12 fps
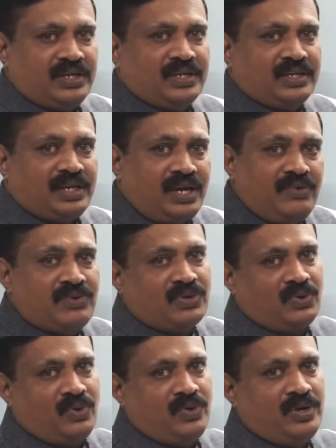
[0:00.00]
curved
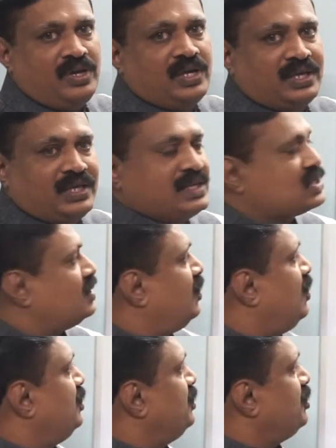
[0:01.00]
road is
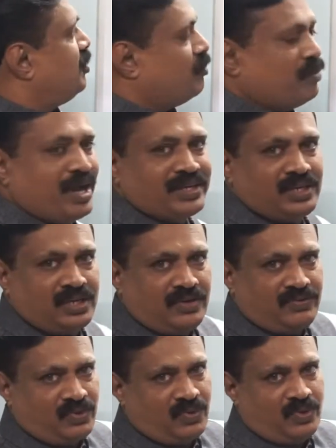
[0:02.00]
called banking of
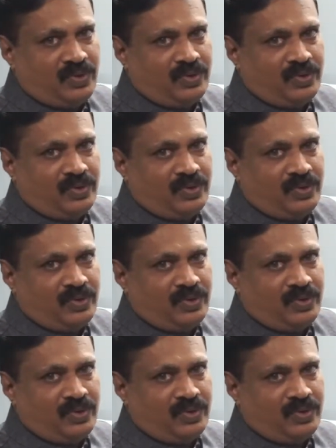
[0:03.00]
road.